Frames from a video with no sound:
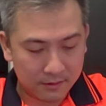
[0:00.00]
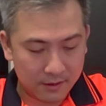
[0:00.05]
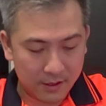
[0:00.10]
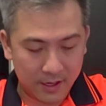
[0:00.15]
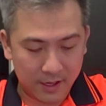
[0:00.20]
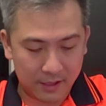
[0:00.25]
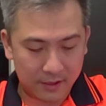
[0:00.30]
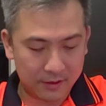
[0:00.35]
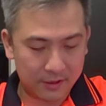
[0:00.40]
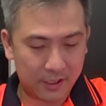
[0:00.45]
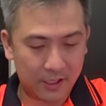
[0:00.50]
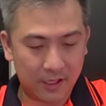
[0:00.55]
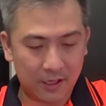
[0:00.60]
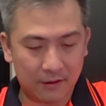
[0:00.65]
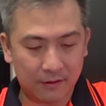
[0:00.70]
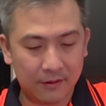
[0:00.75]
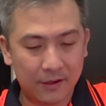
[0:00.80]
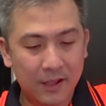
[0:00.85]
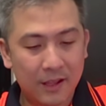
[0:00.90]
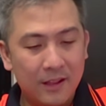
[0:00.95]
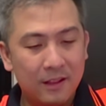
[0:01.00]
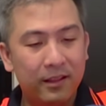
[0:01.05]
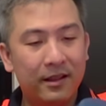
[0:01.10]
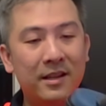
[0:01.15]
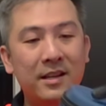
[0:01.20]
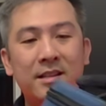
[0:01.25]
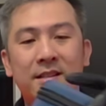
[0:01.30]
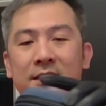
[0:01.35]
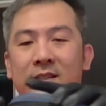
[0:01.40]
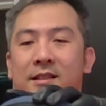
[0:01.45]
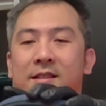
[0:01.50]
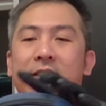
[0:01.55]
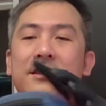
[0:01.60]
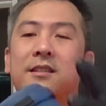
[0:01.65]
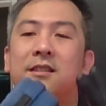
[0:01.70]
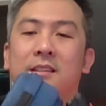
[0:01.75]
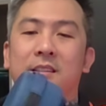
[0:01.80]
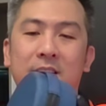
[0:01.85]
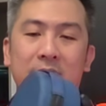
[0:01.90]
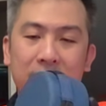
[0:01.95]
all right, check it out.
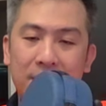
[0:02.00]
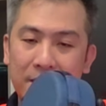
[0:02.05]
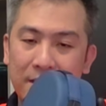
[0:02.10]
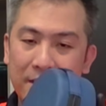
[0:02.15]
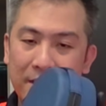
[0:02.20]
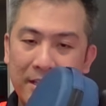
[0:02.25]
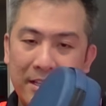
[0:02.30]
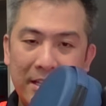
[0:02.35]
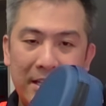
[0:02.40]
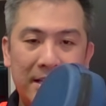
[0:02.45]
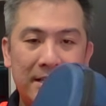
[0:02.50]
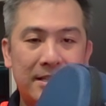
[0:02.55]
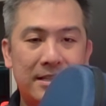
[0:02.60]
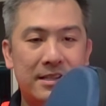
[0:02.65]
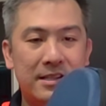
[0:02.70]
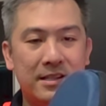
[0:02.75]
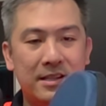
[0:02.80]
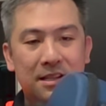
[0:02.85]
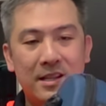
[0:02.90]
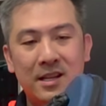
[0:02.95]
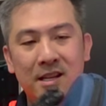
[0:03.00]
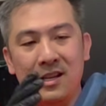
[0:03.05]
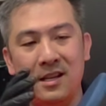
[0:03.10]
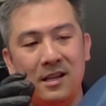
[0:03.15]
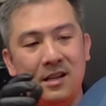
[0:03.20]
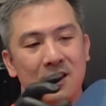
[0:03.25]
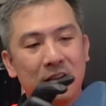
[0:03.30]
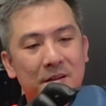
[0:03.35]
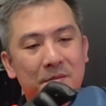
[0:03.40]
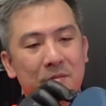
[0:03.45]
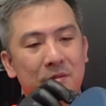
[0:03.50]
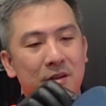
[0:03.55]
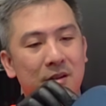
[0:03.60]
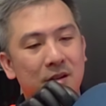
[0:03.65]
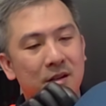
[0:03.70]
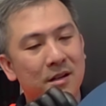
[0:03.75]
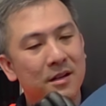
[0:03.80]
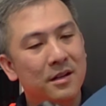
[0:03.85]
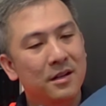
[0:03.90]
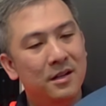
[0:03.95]
This is the
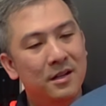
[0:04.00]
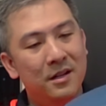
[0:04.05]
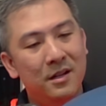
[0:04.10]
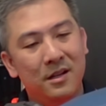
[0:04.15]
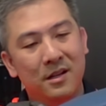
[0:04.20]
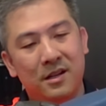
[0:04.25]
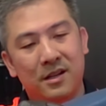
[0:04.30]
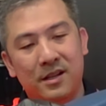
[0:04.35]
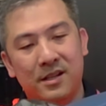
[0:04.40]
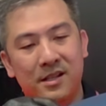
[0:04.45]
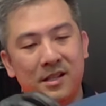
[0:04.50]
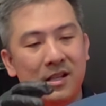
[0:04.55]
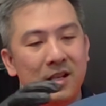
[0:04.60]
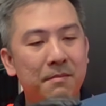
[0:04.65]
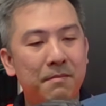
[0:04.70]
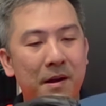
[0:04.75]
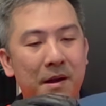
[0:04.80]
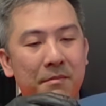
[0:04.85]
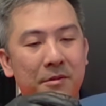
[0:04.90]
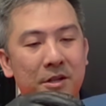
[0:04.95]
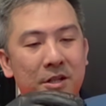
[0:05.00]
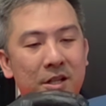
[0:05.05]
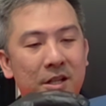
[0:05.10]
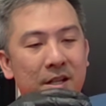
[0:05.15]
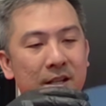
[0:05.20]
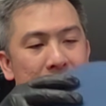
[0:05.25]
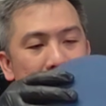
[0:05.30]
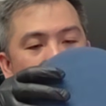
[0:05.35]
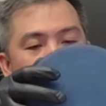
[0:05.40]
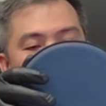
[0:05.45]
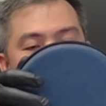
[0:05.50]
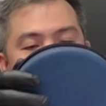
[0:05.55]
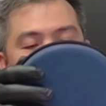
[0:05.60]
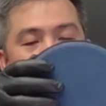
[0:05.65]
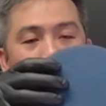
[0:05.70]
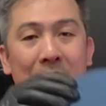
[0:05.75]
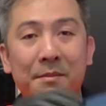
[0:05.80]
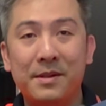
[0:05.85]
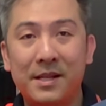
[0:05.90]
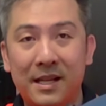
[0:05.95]
CPAP machine itself.
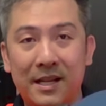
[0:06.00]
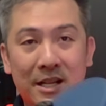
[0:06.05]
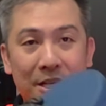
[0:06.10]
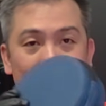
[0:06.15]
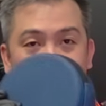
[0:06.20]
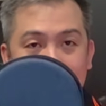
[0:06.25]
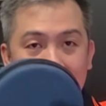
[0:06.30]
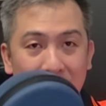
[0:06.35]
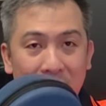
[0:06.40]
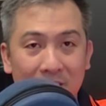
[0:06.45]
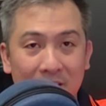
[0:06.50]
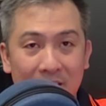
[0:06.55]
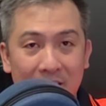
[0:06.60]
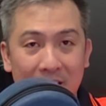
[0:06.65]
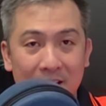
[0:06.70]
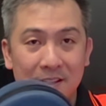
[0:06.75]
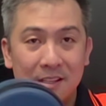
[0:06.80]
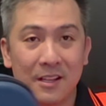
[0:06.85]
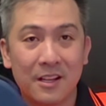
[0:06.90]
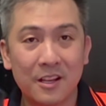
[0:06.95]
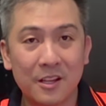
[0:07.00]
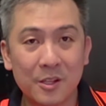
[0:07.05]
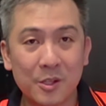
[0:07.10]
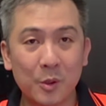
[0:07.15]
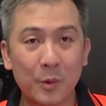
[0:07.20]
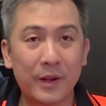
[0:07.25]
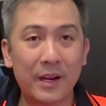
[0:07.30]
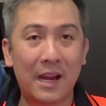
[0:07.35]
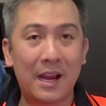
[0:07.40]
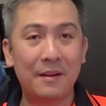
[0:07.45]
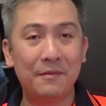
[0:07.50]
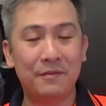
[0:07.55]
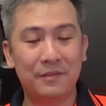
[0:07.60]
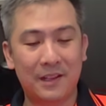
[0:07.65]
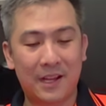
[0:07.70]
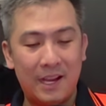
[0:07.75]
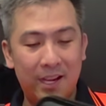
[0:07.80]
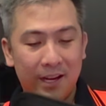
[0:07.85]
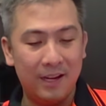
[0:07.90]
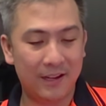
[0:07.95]
It comes in the travel case. So when I'm
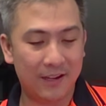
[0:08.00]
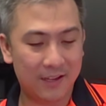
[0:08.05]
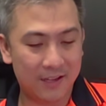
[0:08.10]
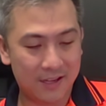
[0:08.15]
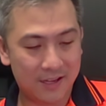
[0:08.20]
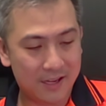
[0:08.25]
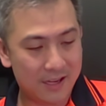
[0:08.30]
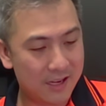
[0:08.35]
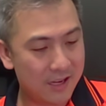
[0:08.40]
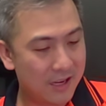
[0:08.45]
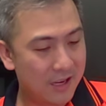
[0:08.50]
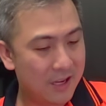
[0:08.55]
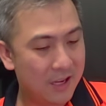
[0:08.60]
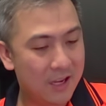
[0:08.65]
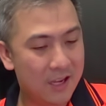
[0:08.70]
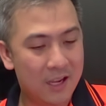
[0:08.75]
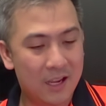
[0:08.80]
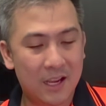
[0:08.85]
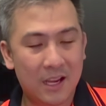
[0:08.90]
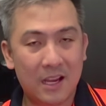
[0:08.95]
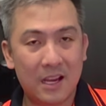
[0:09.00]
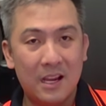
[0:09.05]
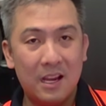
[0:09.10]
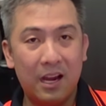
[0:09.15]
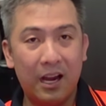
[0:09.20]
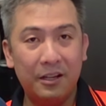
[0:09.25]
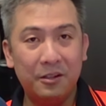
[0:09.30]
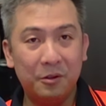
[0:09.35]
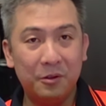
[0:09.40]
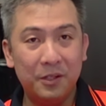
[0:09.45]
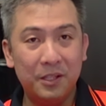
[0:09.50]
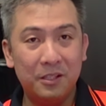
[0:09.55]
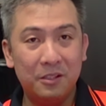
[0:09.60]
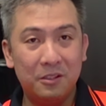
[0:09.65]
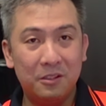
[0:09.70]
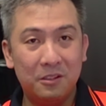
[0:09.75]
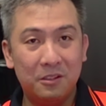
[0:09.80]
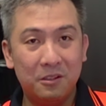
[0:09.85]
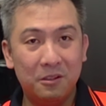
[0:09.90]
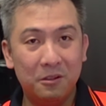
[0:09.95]
flying, I don't
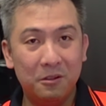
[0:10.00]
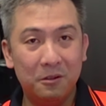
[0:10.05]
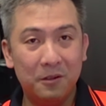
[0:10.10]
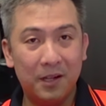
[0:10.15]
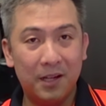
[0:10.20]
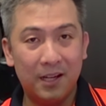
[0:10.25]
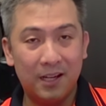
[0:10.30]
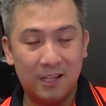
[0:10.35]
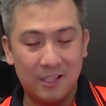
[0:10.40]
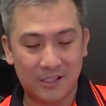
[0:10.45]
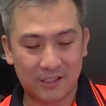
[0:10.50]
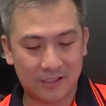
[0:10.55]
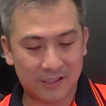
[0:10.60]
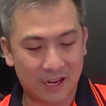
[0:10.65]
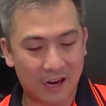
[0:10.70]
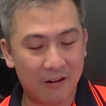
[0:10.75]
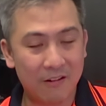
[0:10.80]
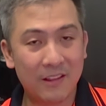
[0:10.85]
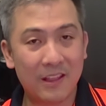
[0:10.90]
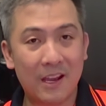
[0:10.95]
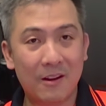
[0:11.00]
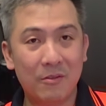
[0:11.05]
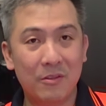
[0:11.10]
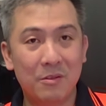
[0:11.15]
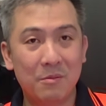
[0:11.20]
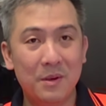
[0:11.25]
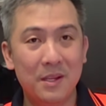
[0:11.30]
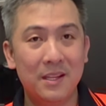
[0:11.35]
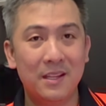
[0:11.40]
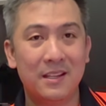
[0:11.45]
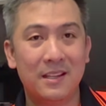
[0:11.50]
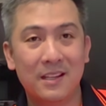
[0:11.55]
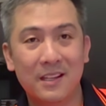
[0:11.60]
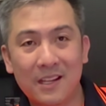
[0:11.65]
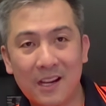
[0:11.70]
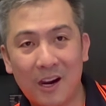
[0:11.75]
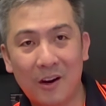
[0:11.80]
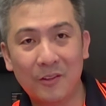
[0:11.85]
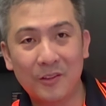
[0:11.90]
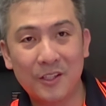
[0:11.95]
need to carry that with me.
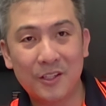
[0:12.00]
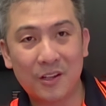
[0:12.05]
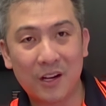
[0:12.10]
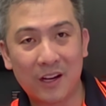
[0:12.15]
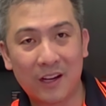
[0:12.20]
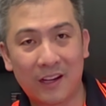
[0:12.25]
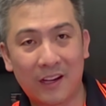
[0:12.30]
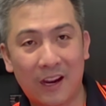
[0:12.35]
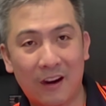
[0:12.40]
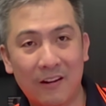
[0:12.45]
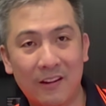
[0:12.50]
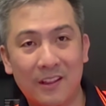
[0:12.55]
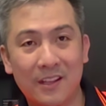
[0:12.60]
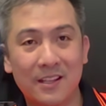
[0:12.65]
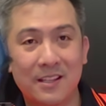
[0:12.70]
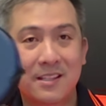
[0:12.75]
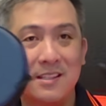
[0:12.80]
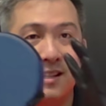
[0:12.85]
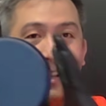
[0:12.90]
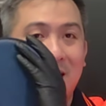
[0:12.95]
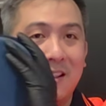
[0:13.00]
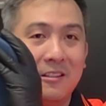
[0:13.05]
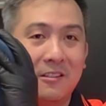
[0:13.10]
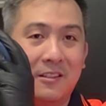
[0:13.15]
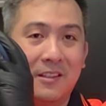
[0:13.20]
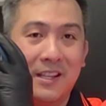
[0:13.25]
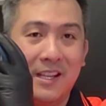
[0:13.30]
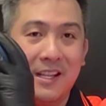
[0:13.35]
I only carry this. And look,